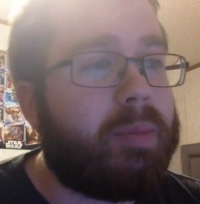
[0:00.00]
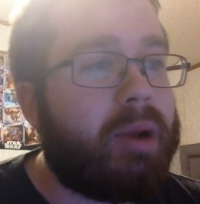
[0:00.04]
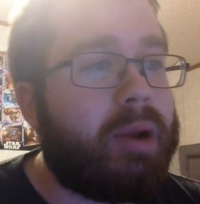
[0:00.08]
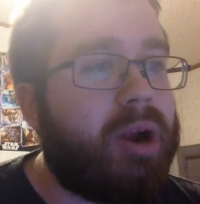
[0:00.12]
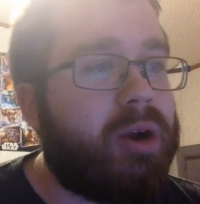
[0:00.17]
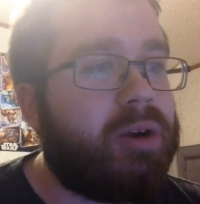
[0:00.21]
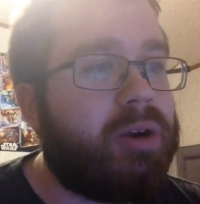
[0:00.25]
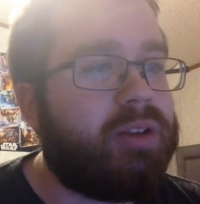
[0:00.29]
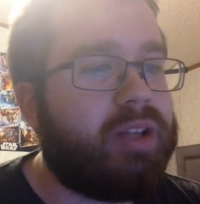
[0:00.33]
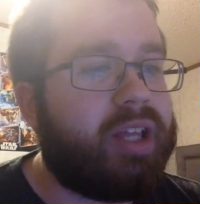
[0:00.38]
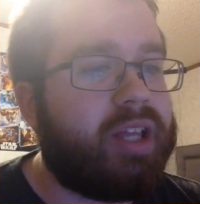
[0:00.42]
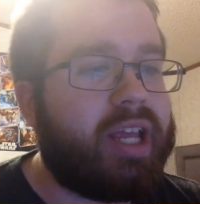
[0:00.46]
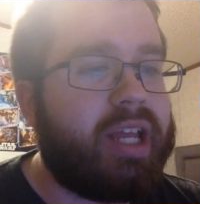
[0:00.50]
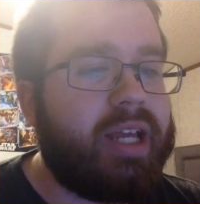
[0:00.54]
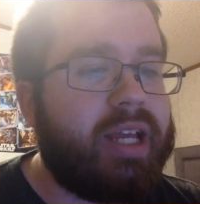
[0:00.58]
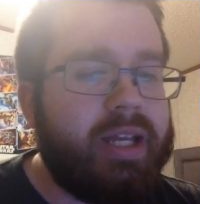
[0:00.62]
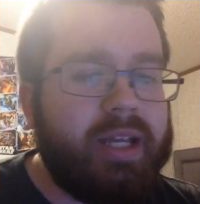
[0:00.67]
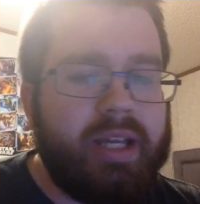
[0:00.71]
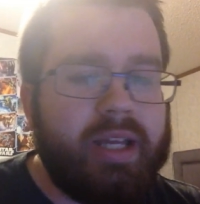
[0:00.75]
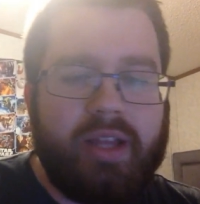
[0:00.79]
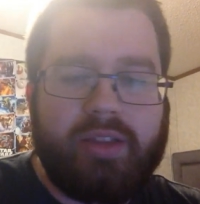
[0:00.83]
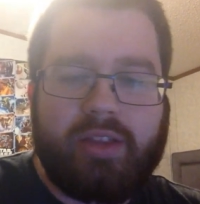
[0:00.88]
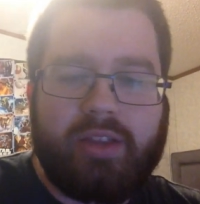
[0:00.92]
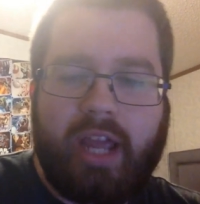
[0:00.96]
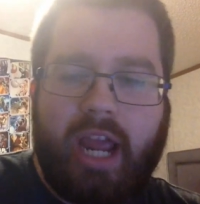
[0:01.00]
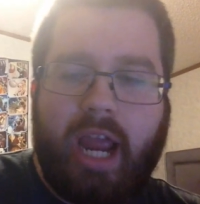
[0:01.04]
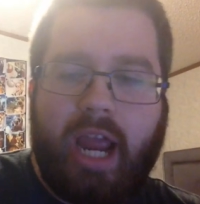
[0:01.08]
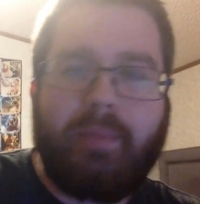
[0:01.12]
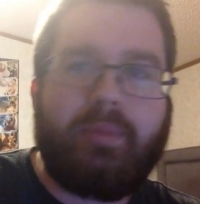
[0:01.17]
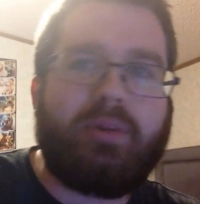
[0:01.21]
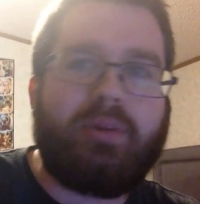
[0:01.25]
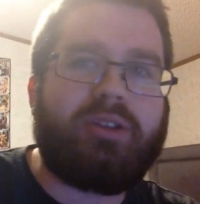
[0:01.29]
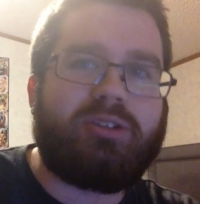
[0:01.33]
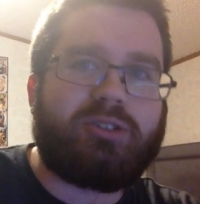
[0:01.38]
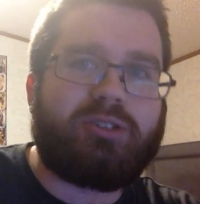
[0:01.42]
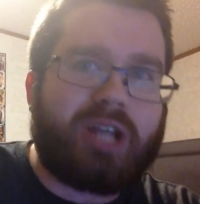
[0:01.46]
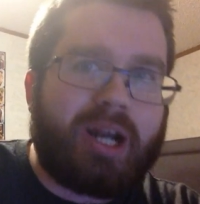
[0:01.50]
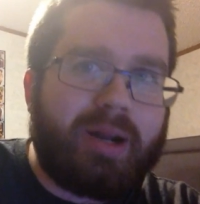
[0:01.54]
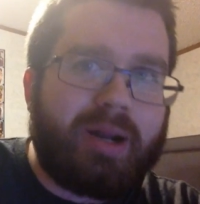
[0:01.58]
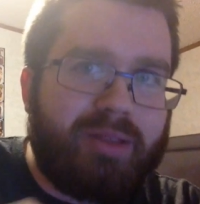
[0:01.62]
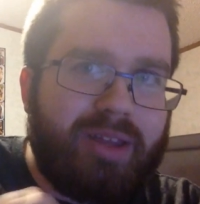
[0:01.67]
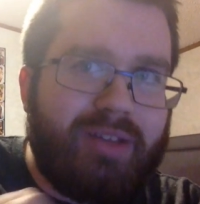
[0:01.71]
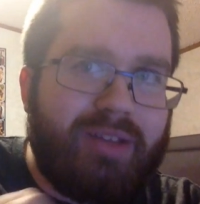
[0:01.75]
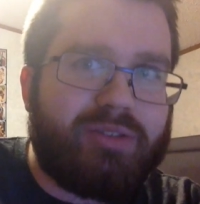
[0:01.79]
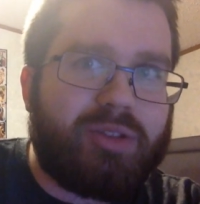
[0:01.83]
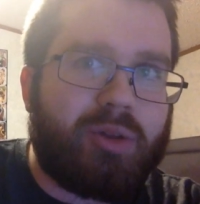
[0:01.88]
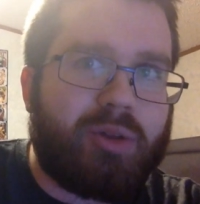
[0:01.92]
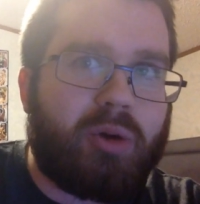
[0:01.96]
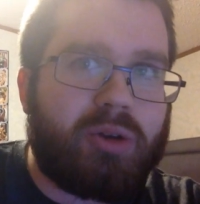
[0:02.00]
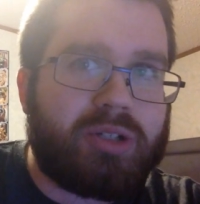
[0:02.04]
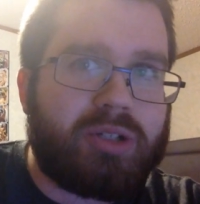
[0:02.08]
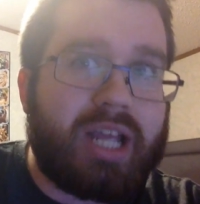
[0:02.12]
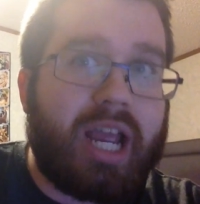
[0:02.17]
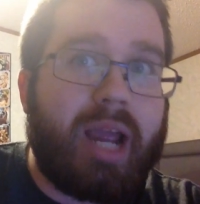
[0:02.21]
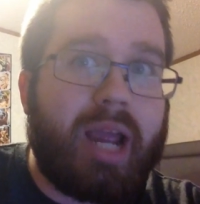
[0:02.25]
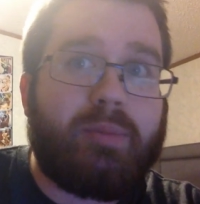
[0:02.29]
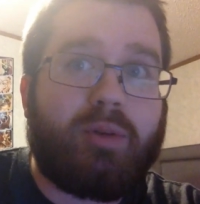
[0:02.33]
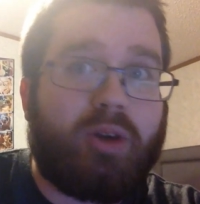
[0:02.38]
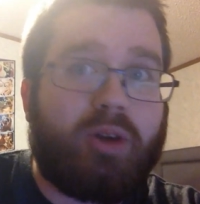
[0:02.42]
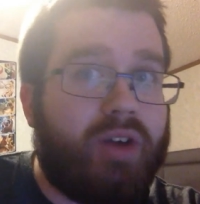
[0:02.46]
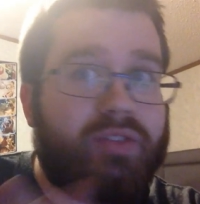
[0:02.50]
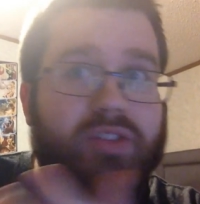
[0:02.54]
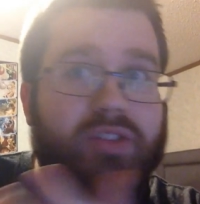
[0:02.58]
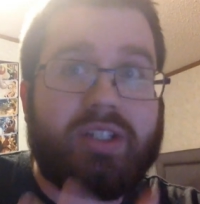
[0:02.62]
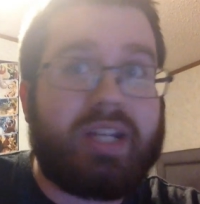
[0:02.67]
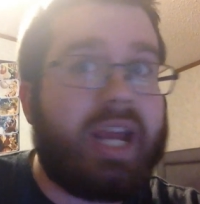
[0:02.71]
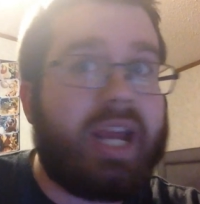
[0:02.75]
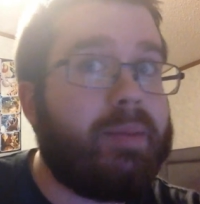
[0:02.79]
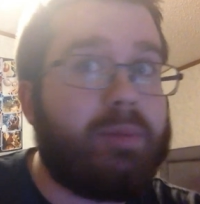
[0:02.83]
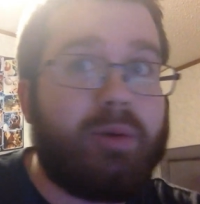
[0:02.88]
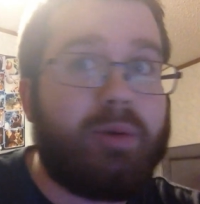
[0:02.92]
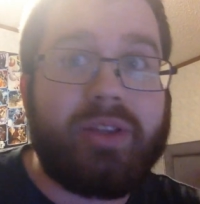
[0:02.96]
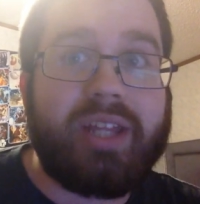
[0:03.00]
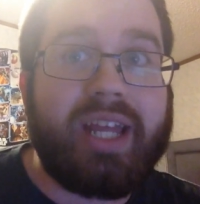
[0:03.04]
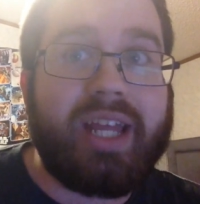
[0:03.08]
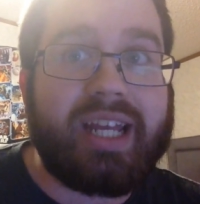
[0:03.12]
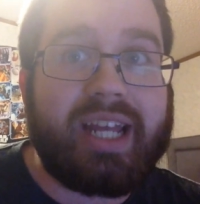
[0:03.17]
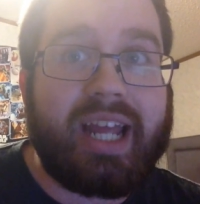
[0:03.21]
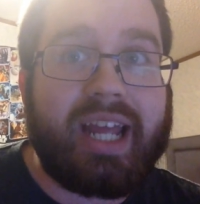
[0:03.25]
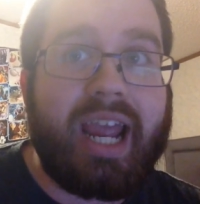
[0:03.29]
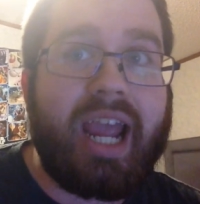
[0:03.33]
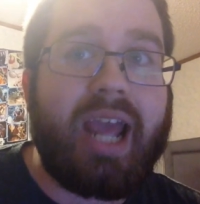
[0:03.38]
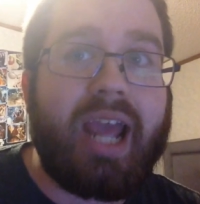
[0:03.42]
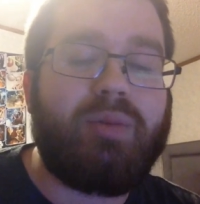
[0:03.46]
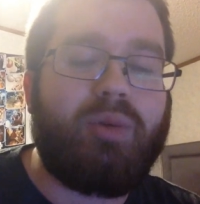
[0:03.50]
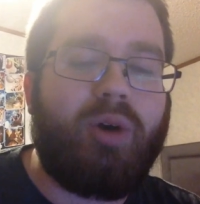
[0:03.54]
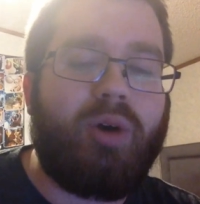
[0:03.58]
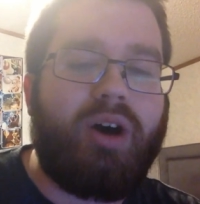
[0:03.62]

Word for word: Apparently, the hammer they're trying to lift Thor's hammer off the table, and they can't.